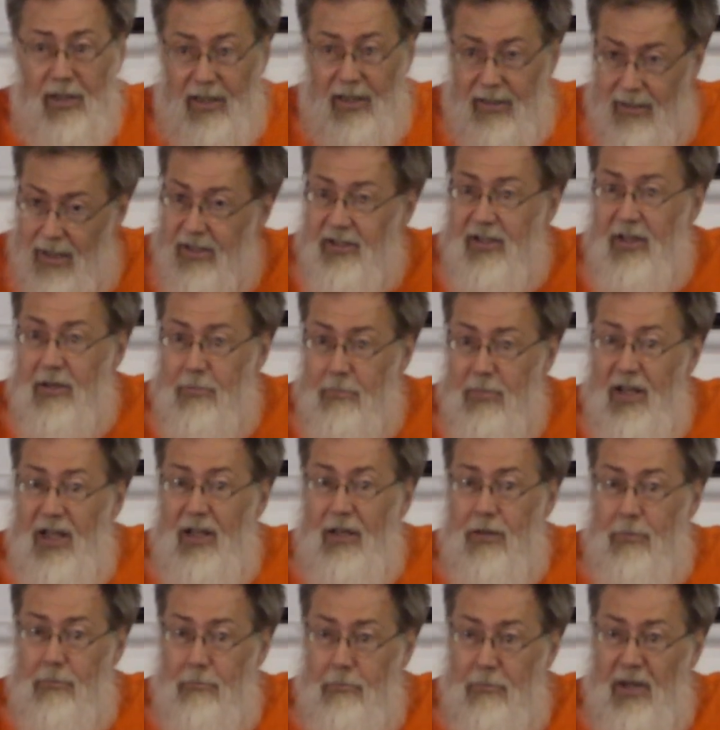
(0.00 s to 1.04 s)
He doesn't
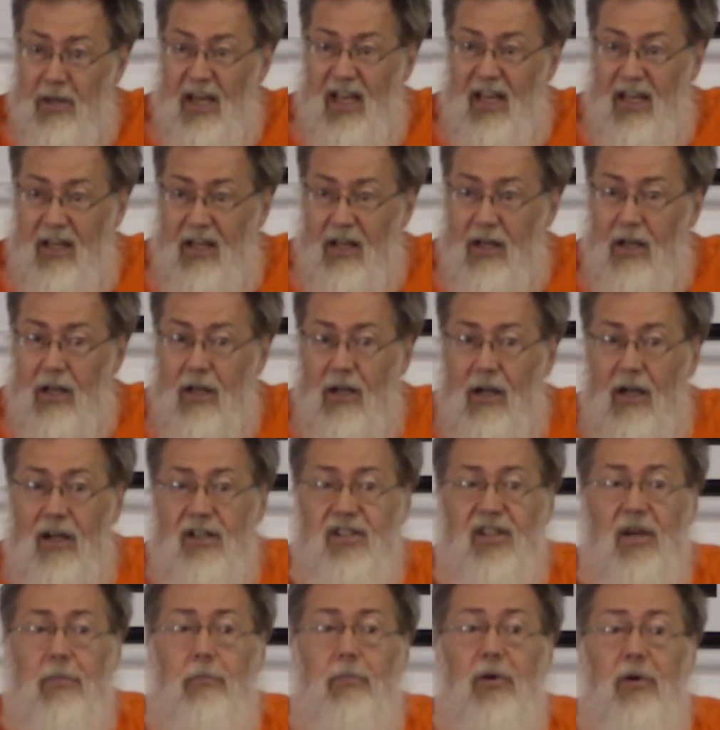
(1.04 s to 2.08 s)
mean me
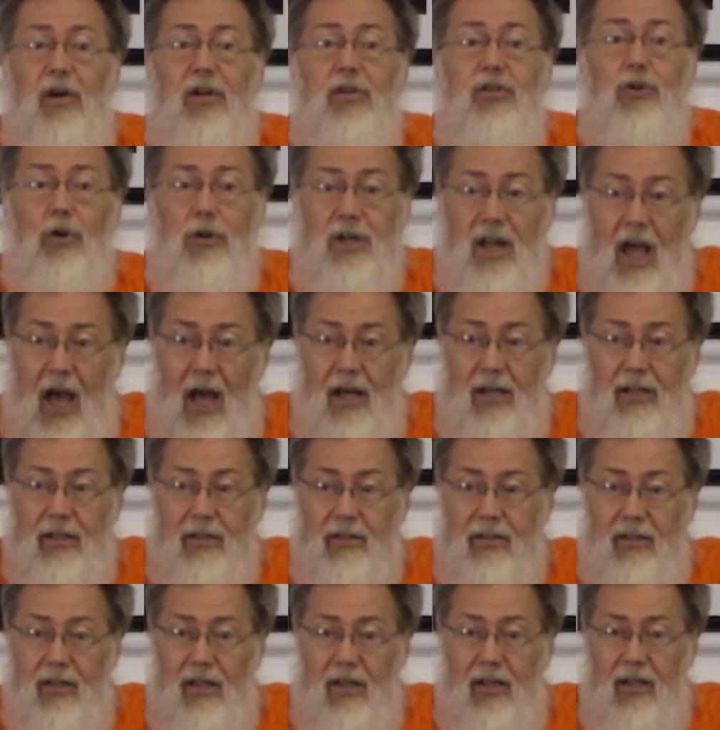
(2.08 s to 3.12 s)
as a
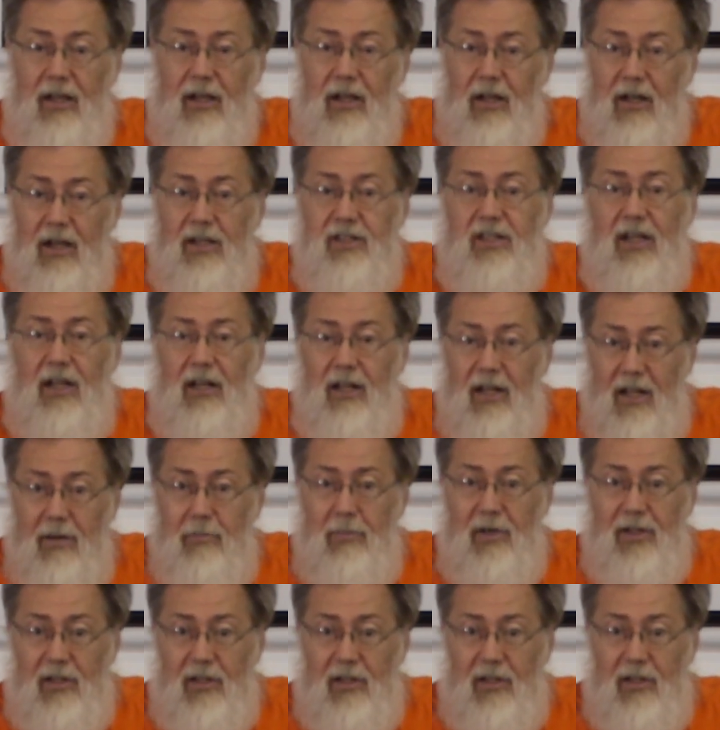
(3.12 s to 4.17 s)
personality, as a
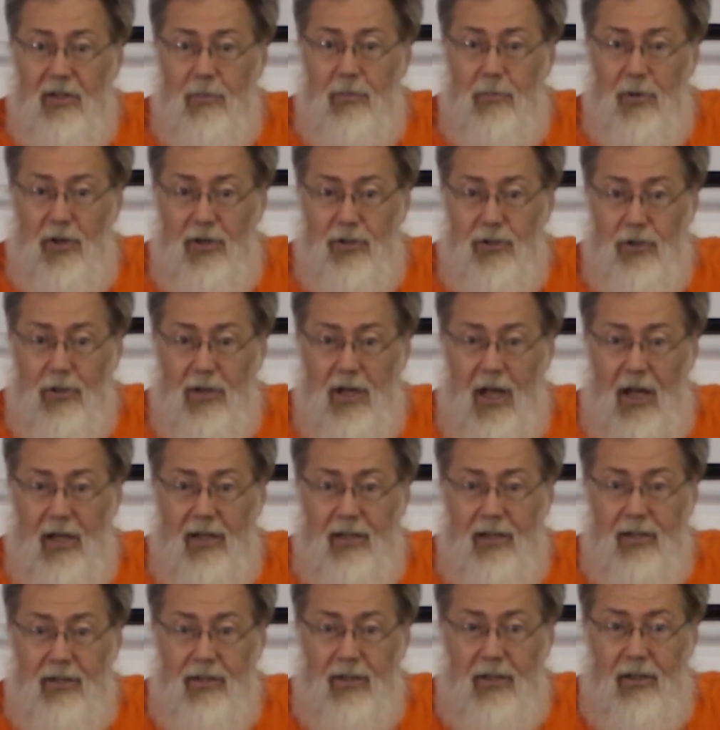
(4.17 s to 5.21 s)
limited
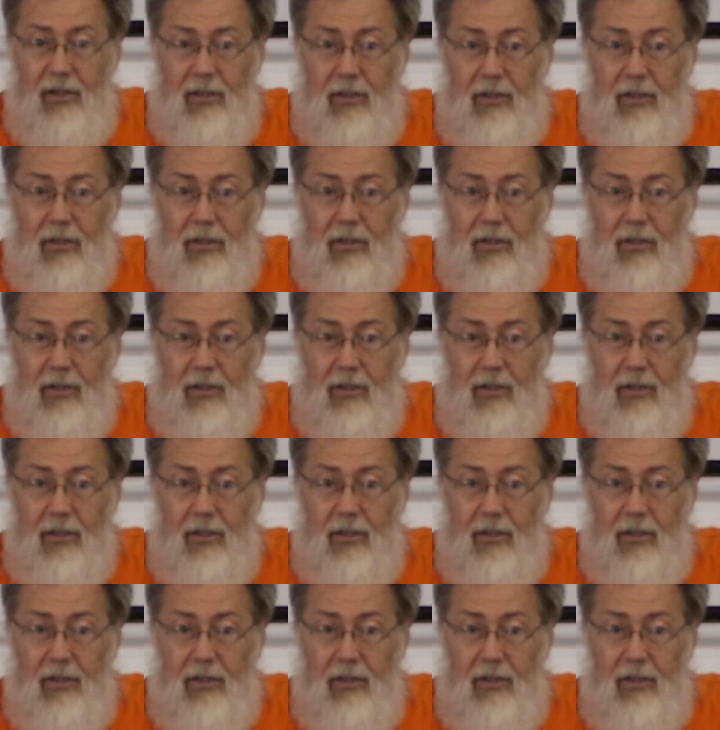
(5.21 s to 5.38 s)
personality.